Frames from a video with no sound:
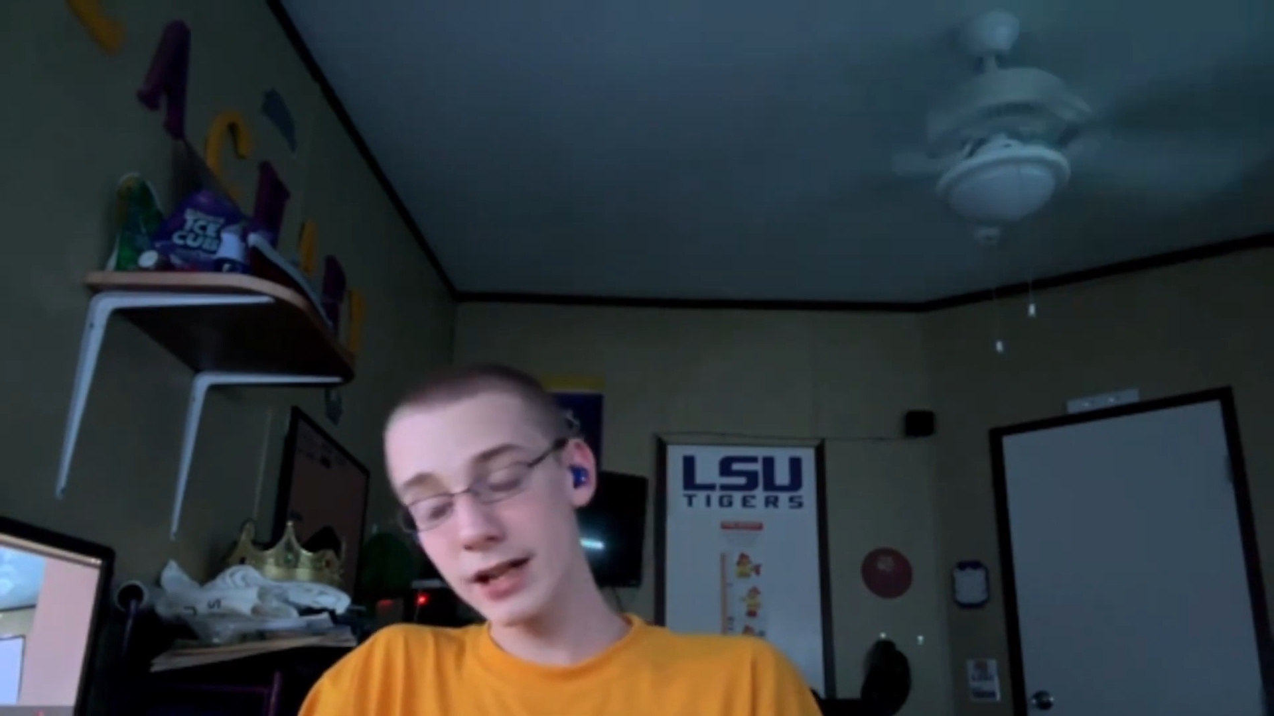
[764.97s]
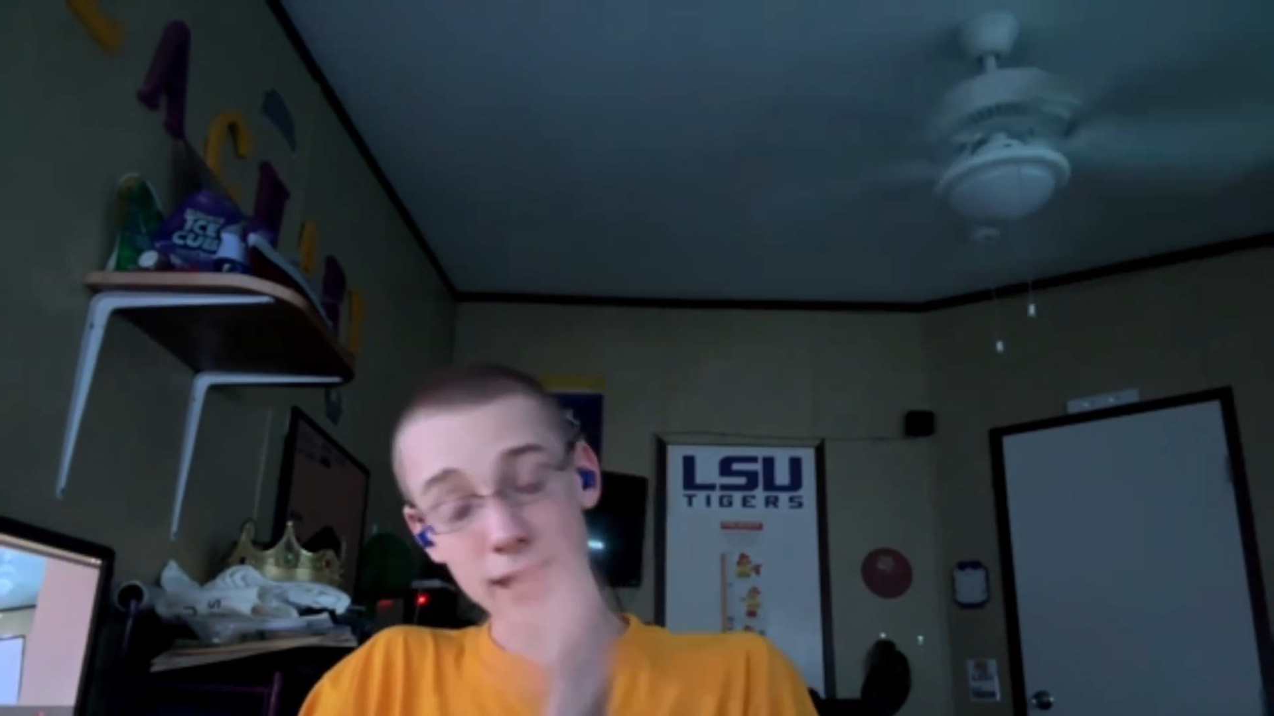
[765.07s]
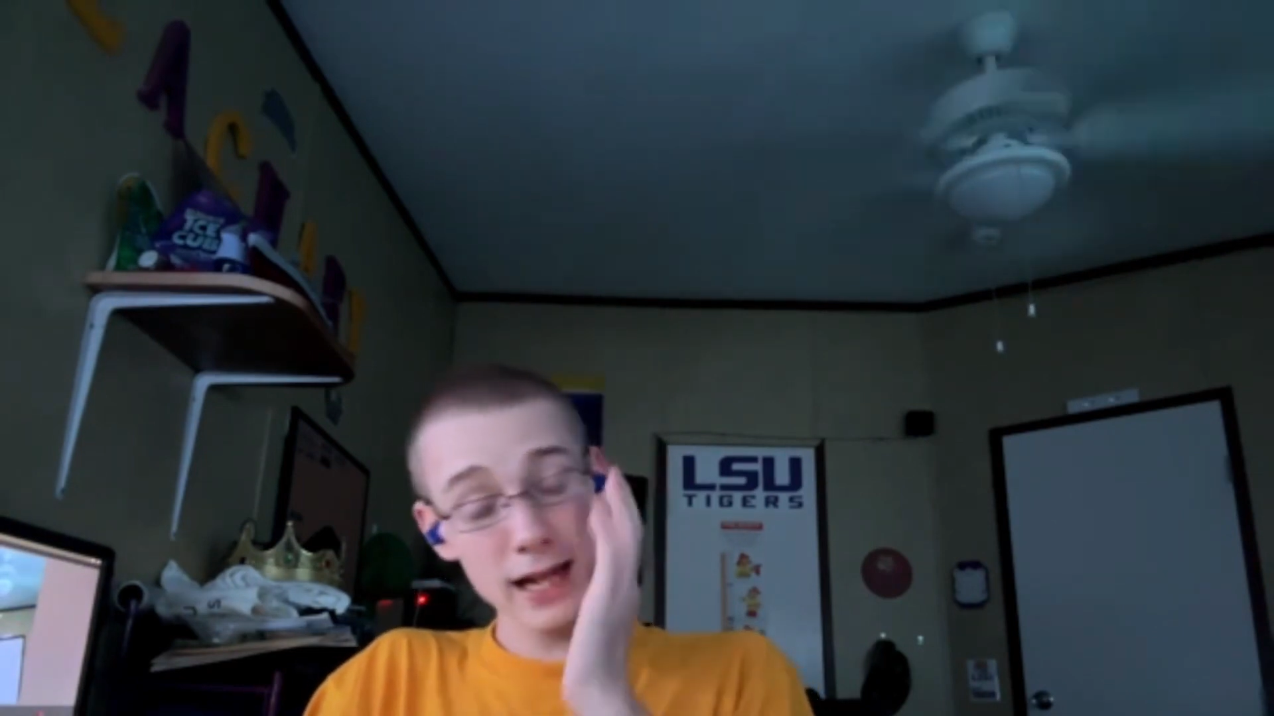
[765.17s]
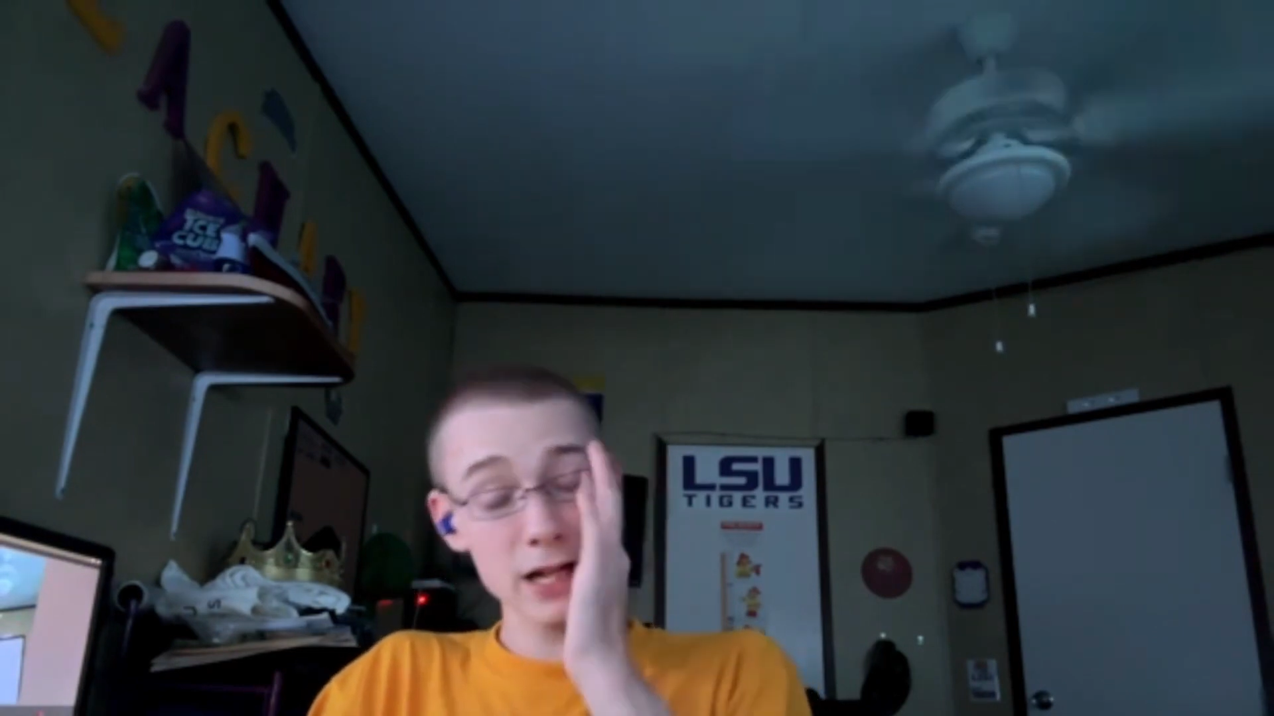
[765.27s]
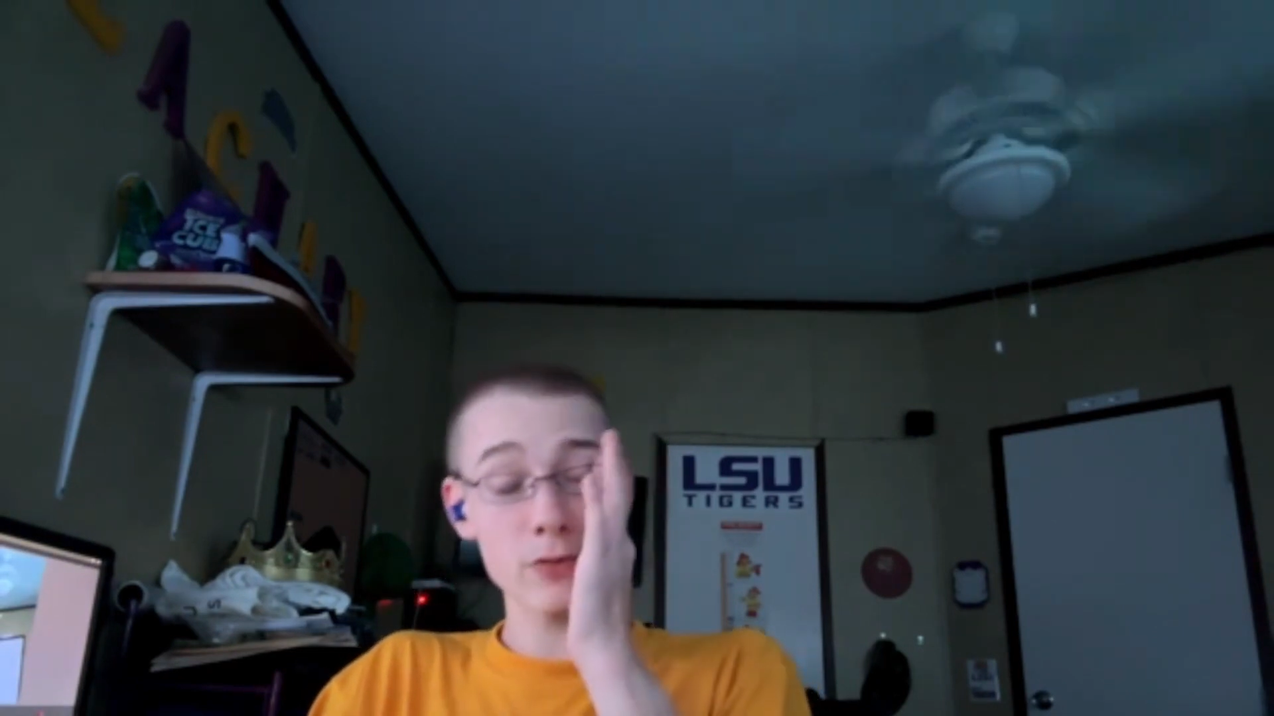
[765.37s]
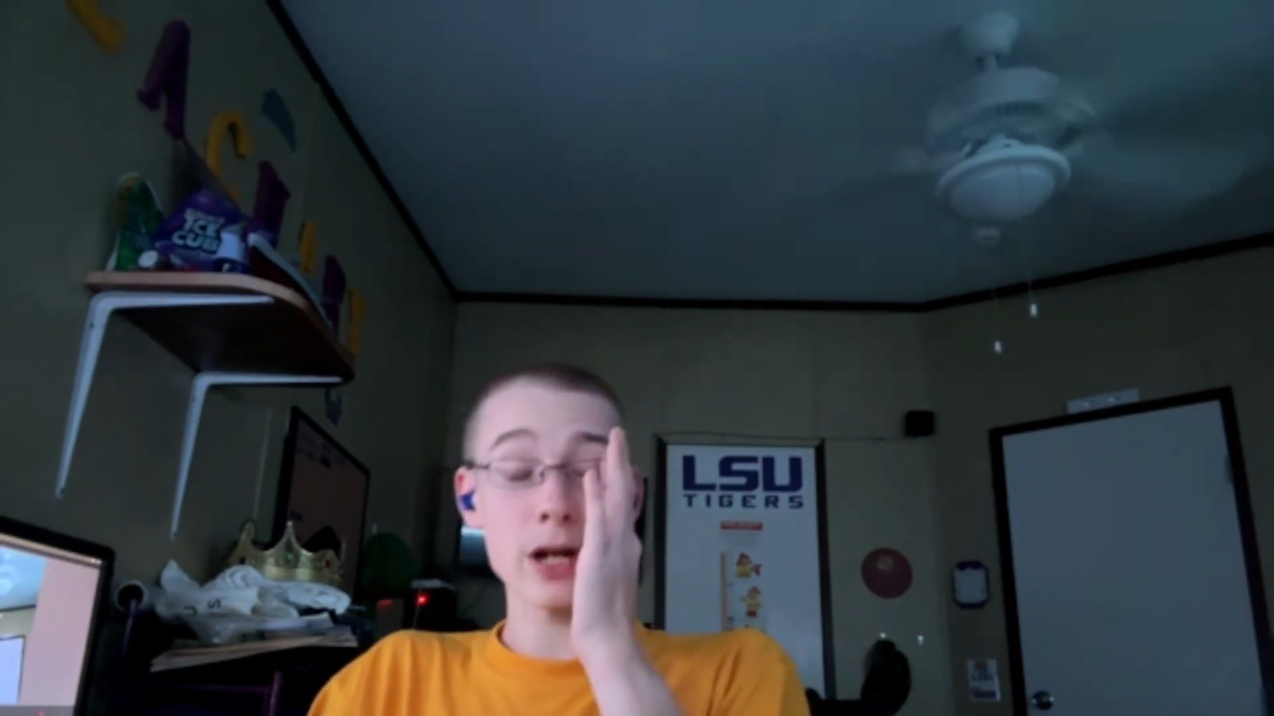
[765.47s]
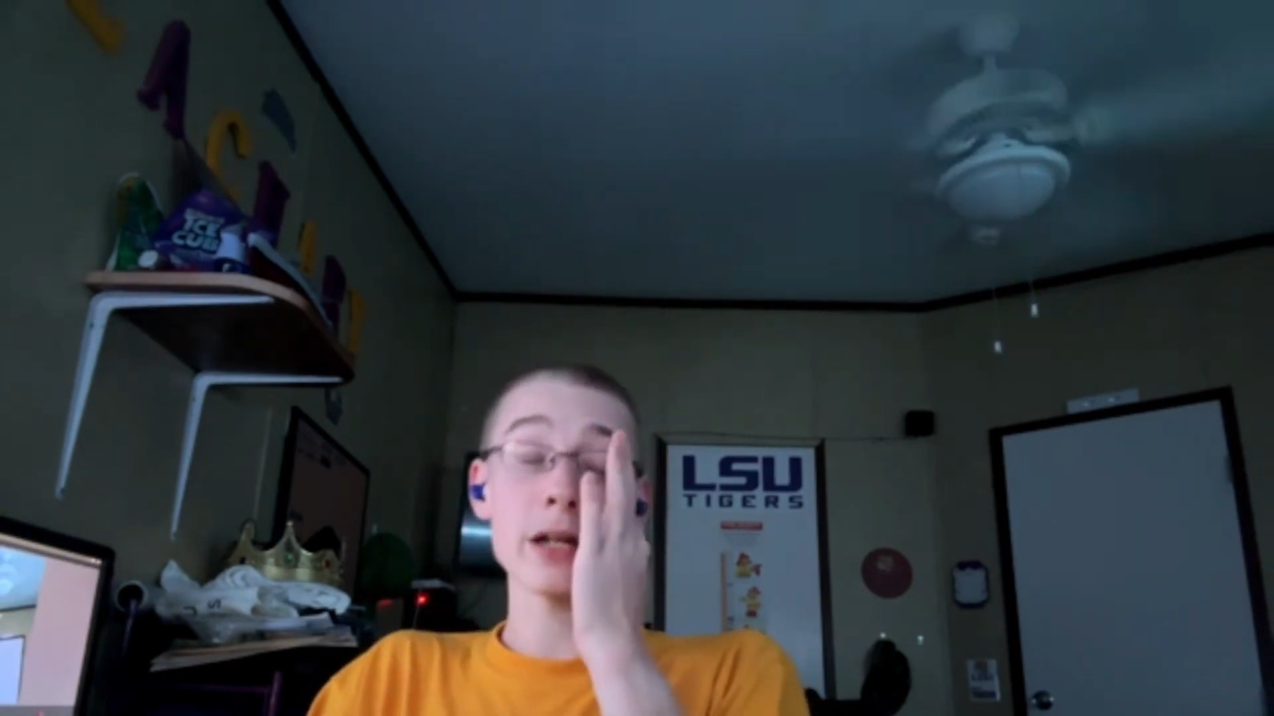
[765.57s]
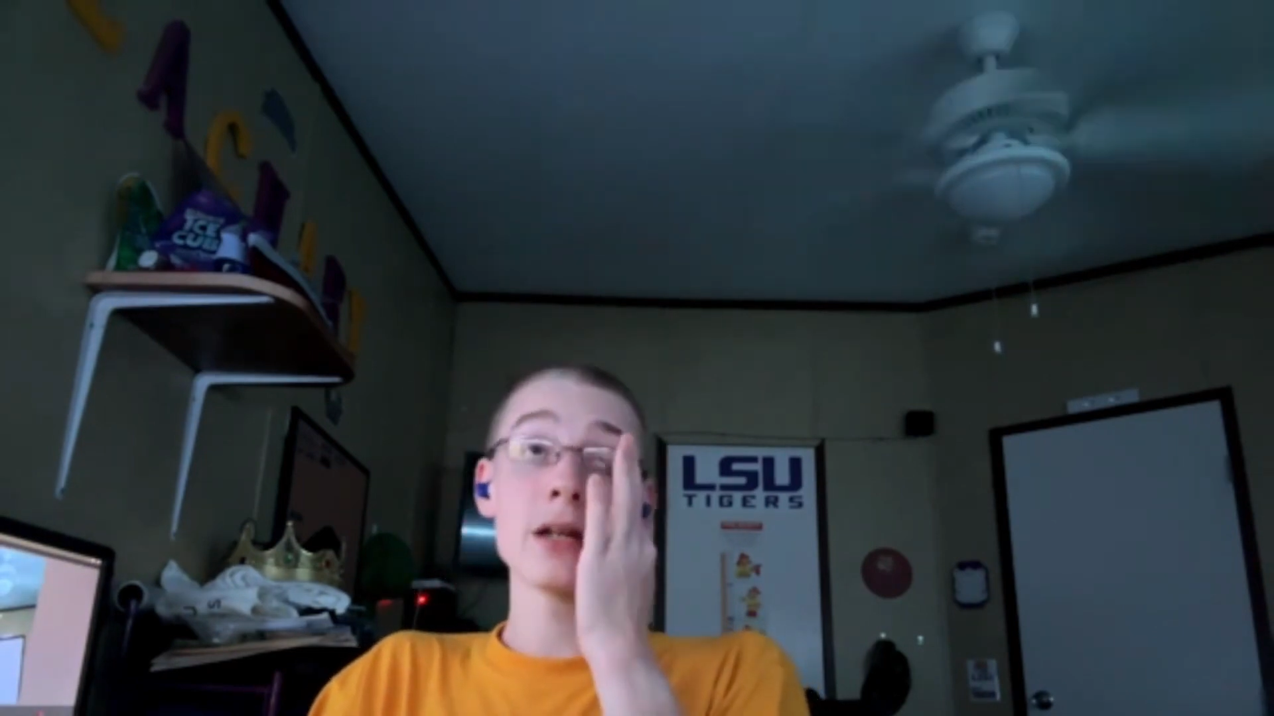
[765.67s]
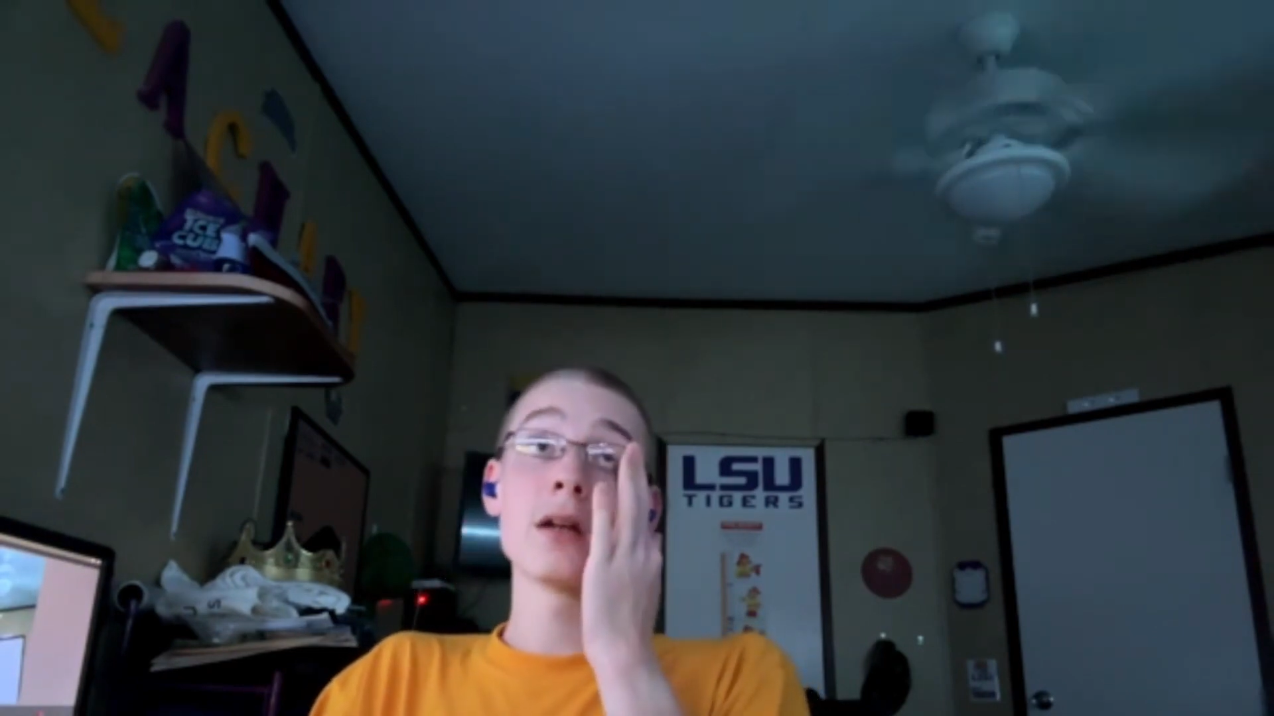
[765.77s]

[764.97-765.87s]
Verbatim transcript: Anyway,